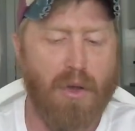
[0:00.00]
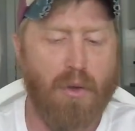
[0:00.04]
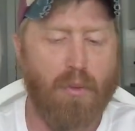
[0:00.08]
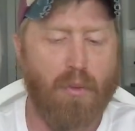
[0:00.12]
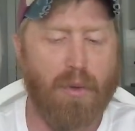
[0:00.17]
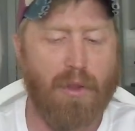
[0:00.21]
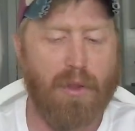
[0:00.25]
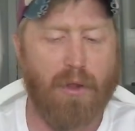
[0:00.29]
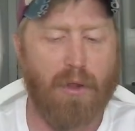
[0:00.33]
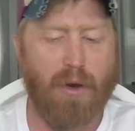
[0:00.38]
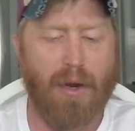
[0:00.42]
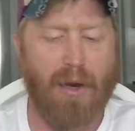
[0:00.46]

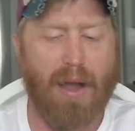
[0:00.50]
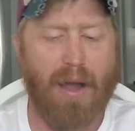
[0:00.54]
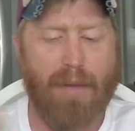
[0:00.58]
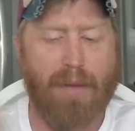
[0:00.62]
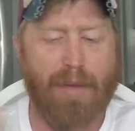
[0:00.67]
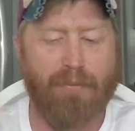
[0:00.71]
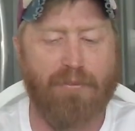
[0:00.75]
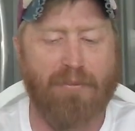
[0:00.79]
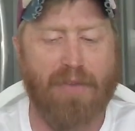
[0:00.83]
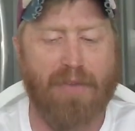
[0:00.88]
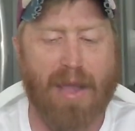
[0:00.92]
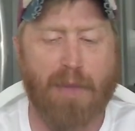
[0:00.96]
Whether
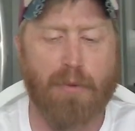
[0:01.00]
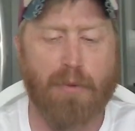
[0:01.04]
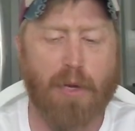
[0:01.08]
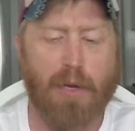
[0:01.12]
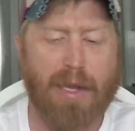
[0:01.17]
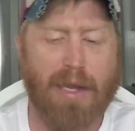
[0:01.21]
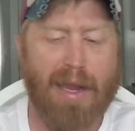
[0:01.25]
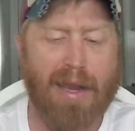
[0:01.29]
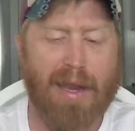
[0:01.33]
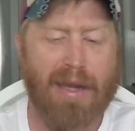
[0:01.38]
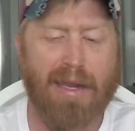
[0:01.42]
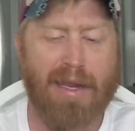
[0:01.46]
I'm
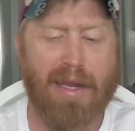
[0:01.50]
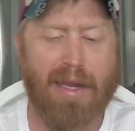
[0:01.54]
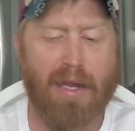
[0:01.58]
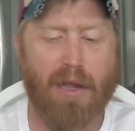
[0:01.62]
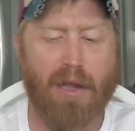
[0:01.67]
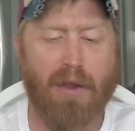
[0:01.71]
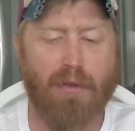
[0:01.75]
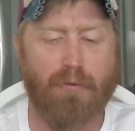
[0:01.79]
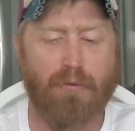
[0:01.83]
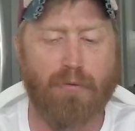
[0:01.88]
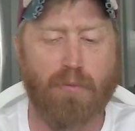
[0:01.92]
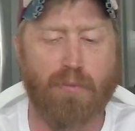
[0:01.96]
fabricating
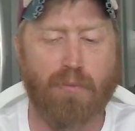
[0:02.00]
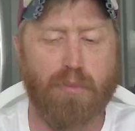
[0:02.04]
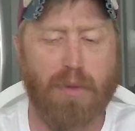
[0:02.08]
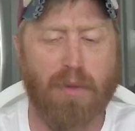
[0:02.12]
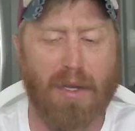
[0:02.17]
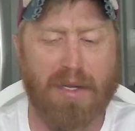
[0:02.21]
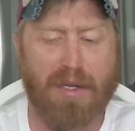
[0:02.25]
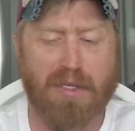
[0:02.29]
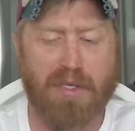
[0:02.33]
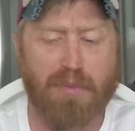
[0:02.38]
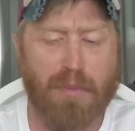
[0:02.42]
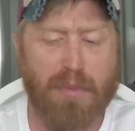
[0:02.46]
a
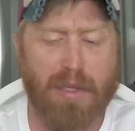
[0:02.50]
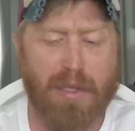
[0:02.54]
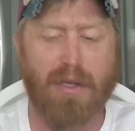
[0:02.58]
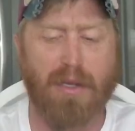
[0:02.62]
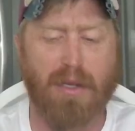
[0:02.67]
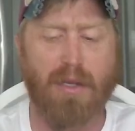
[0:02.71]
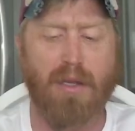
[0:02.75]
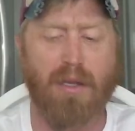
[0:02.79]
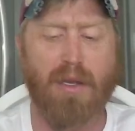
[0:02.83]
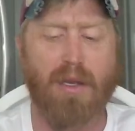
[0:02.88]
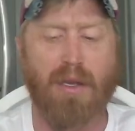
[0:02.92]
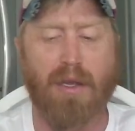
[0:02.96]
replacement,
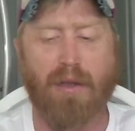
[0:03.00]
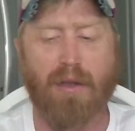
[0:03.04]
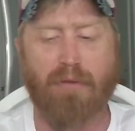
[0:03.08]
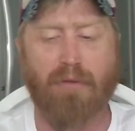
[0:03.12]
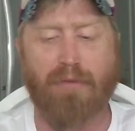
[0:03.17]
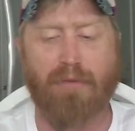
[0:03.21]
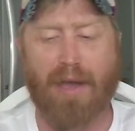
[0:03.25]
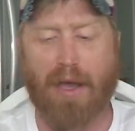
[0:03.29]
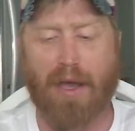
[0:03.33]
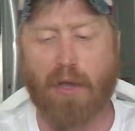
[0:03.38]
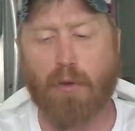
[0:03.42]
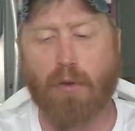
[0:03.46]

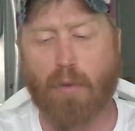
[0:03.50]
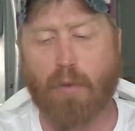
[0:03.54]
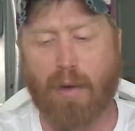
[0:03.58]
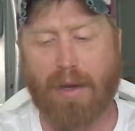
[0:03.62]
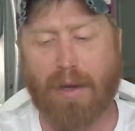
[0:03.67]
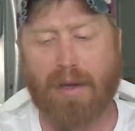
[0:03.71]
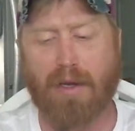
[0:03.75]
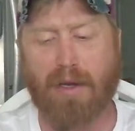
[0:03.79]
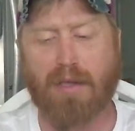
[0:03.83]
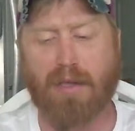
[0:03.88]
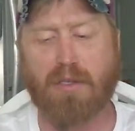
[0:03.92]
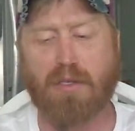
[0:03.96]

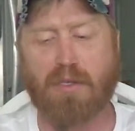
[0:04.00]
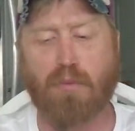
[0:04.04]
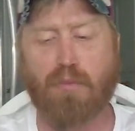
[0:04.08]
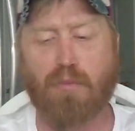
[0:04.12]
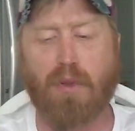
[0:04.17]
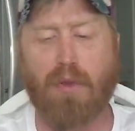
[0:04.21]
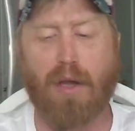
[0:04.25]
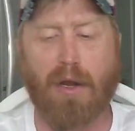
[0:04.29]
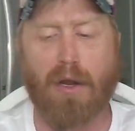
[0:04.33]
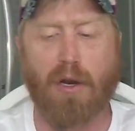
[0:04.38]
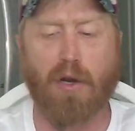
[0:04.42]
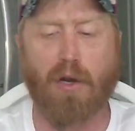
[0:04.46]
evaluating
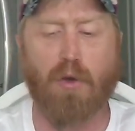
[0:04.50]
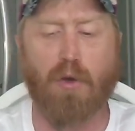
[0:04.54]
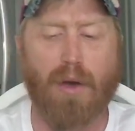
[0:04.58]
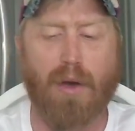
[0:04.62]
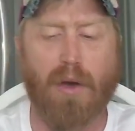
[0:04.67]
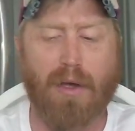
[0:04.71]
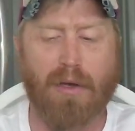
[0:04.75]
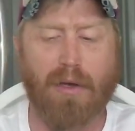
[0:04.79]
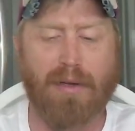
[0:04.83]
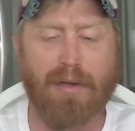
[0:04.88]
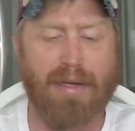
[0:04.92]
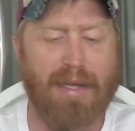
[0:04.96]
supplier
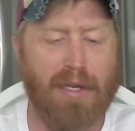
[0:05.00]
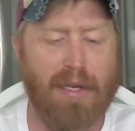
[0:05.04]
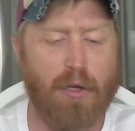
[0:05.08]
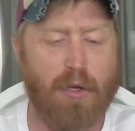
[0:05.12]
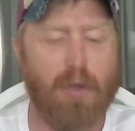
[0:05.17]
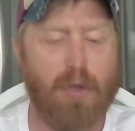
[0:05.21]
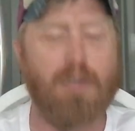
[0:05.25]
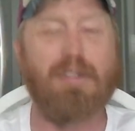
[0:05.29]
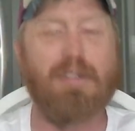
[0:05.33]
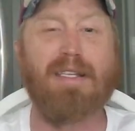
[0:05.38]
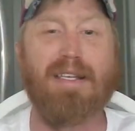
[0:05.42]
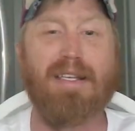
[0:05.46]
quality,
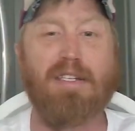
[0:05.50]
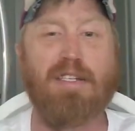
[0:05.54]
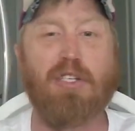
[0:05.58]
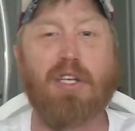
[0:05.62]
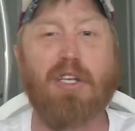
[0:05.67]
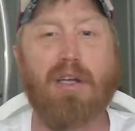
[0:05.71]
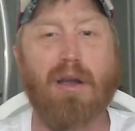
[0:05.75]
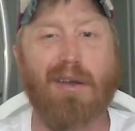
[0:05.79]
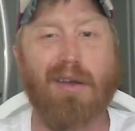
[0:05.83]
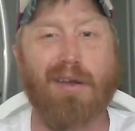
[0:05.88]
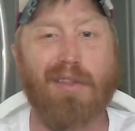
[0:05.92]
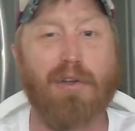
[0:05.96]
or
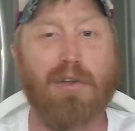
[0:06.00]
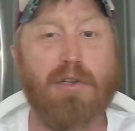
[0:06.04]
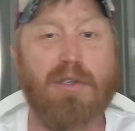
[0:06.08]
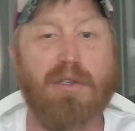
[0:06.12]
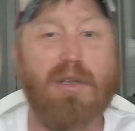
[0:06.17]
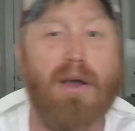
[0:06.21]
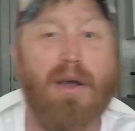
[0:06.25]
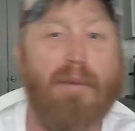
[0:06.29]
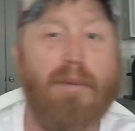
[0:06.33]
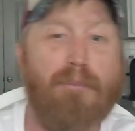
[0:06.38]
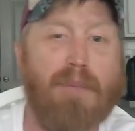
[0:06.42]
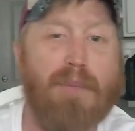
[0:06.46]
teaching
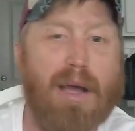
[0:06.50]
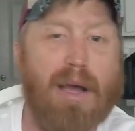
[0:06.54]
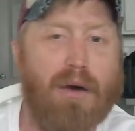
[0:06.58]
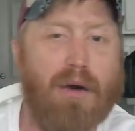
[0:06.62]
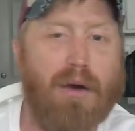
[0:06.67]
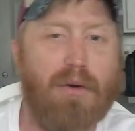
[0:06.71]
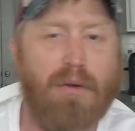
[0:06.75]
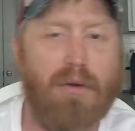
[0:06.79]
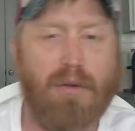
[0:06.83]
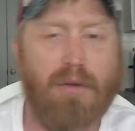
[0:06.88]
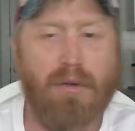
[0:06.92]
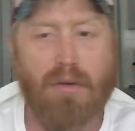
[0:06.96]
others
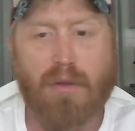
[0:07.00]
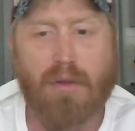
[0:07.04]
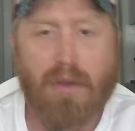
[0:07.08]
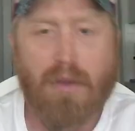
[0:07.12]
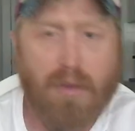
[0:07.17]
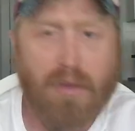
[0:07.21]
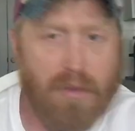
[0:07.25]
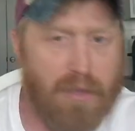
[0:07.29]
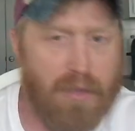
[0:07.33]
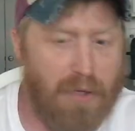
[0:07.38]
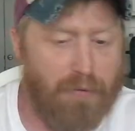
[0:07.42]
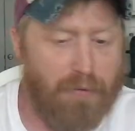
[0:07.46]
about
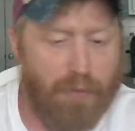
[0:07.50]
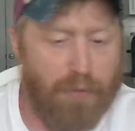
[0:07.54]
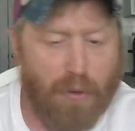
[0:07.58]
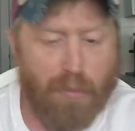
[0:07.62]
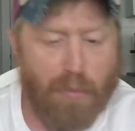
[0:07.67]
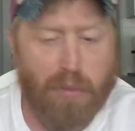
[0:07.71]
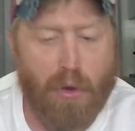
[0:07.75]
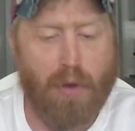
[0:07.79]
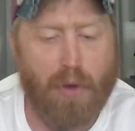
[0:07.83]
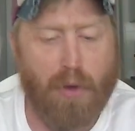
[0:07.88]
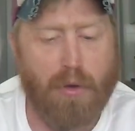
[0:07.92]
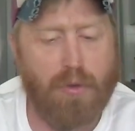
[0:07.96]

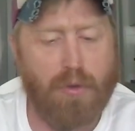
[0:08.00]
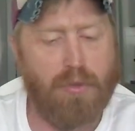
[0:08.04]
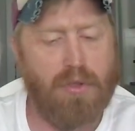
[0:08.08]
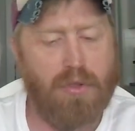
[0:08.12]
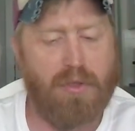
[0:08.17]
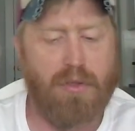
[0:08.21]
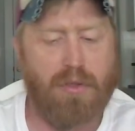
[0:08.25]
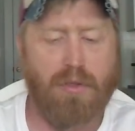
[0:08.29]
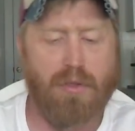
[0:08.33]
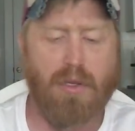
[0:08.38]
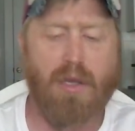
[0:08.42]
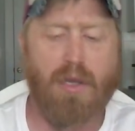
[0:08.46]
different
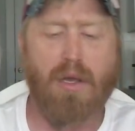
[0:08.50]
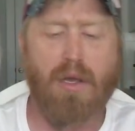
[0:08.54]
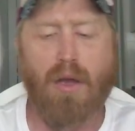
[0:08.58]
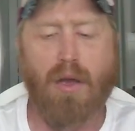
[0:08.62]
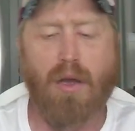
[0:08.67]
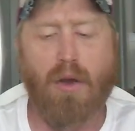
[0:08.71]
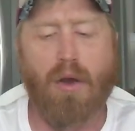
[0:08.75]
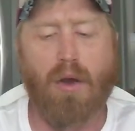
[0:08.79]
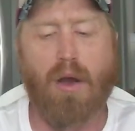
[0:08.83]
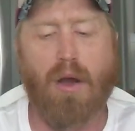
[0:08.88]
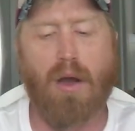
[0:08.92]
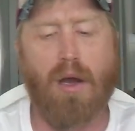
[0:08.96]
parts.
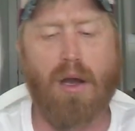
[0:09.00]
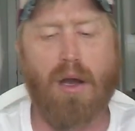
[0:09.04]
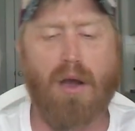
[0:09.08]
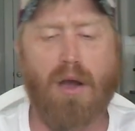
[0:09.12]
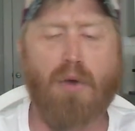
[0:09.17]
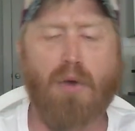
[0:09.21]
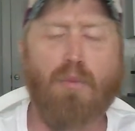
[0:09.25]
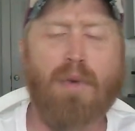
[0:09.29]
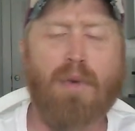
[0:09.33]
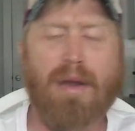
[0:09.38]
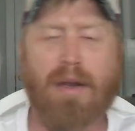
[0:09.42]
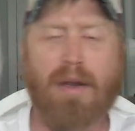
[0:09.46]

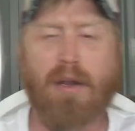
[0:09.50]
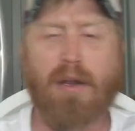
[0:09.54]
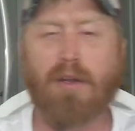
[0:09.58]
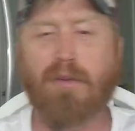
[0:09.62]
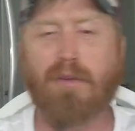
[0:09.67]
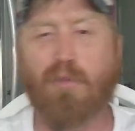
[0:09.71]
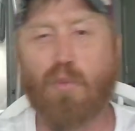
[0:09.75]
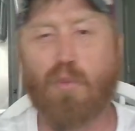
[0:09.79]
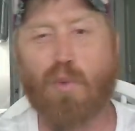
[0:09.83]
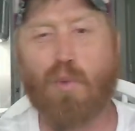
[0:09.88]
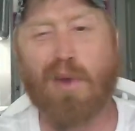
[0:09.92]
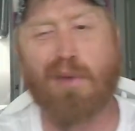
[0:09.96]

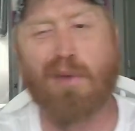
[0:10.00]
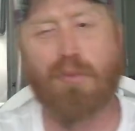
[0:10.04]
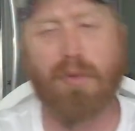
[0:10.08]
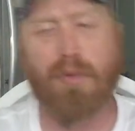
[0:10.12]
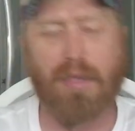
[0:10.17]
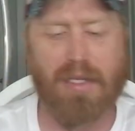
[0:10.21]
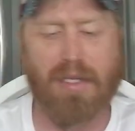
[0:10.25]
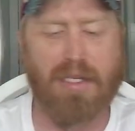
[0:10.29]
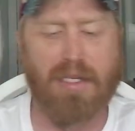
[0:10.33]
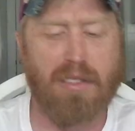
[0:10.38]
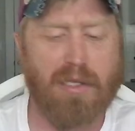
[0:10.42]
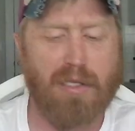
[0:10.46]
When
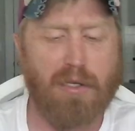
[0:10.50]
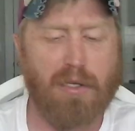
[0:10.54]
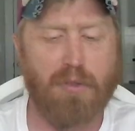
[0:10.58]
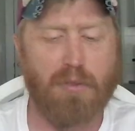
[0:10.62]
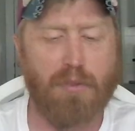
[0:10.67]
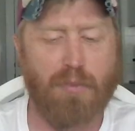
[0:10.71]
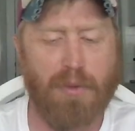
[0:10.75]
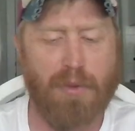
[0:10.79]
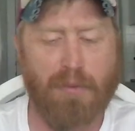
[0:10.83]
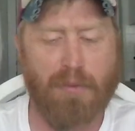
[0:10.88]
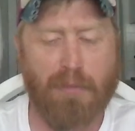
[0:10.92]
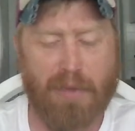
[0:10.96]
would these
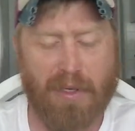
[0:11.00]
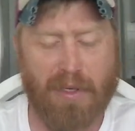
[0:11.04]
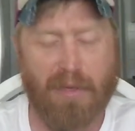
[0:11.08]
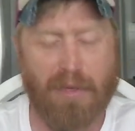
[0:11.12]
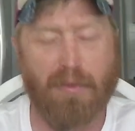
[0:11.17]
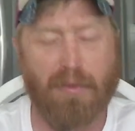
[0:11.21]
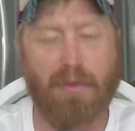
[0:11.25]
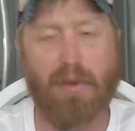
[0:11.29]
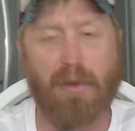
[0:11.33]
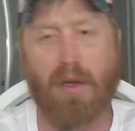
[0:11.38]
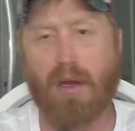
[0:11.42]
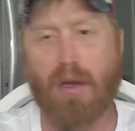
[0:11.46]
skills be meet?
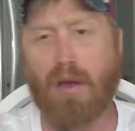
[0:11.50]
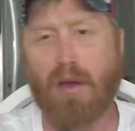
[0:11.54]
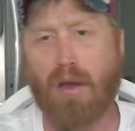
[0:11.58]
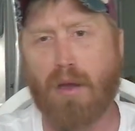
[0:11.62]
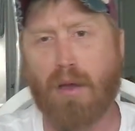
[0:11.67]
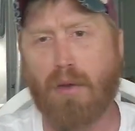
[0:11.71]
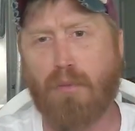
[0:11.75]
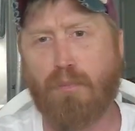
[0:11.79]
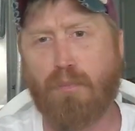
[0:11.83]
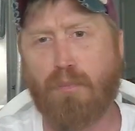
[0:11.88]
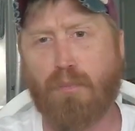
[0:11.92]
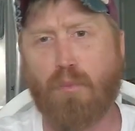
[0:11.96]

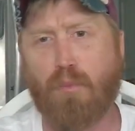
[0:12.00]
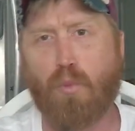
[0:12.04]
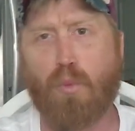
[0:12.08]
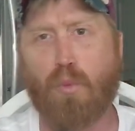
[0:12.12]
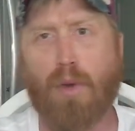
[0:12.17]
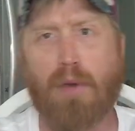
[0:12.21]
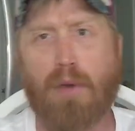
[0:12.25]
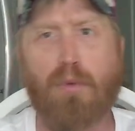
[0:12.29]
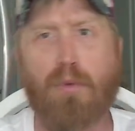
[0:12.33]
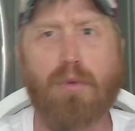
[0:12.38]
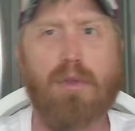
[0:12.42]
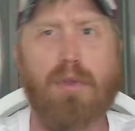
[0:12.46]

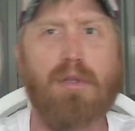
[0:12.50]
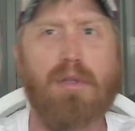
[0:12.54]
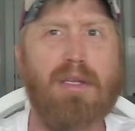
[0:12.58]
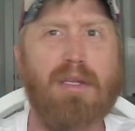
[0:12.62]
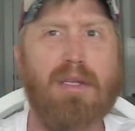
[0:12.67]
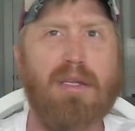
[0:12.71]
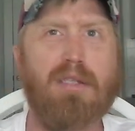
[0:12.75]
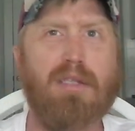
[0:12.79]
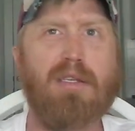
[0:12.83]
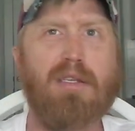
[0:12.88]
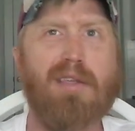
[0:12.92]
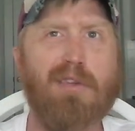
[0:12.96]
When would
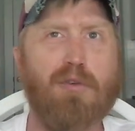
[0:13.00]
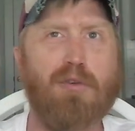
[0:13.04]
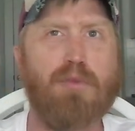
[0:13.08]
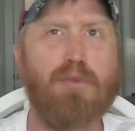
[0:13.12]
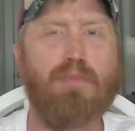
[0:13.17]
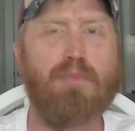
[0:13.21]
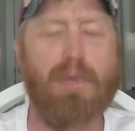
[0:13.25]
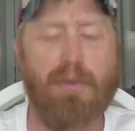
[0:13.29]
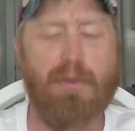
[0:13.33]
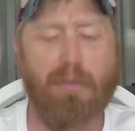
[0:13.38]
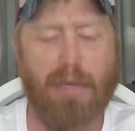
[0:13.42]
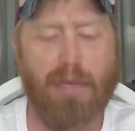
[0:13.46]
these skills
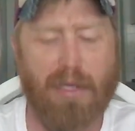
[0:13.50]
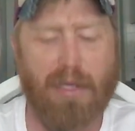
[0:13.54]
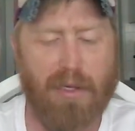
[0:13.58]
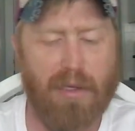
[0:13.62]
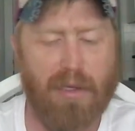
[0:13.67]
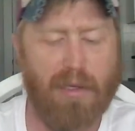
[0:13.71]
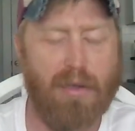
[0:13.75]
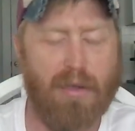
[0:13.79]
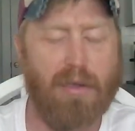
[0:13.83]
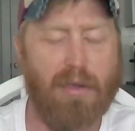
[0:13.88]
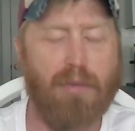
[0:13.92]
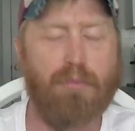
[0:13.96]
be
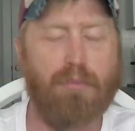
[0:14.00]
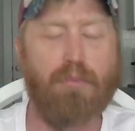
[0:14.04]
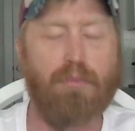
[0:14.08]
needed?